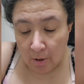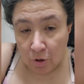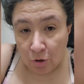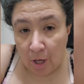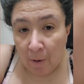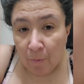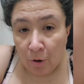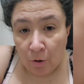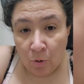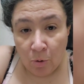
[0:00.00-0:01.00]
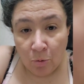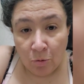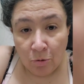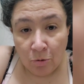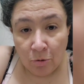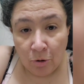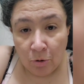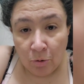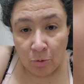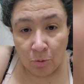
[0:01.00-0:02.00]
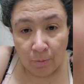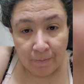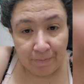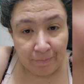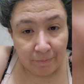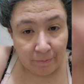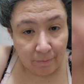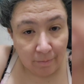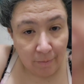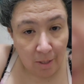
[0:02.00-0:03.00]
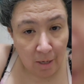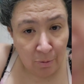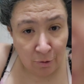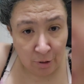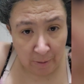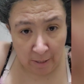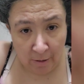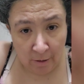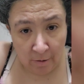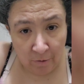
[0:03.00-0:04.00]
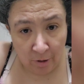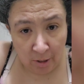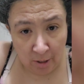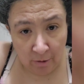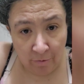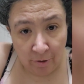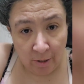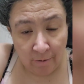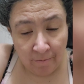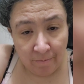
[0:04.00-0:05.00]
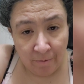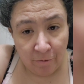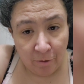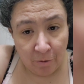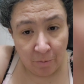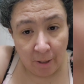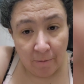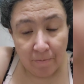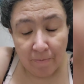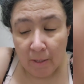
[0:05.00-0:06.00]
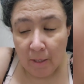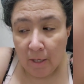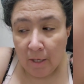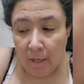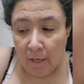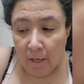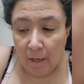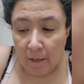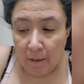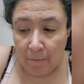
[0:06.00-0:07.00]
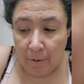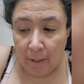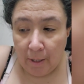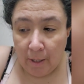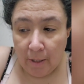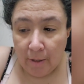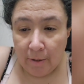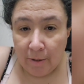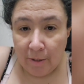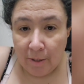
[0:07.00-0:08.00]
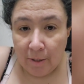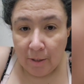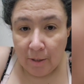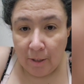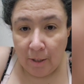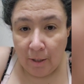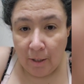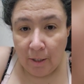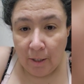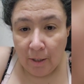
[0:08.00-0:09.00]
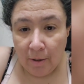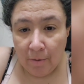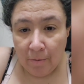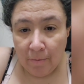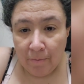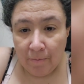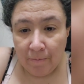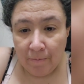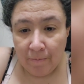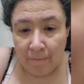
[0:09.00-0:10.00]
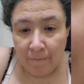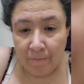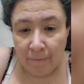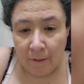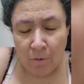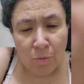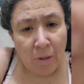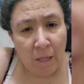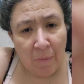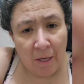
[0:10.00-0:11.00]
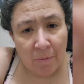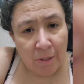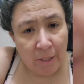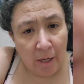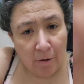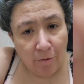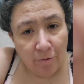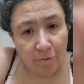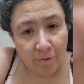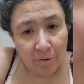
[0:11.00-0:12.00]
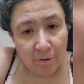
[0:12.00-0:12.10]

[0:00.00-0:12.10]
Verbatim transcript: So that brought a whole new perspective on the evening for me because uh, he, he he was blaming himself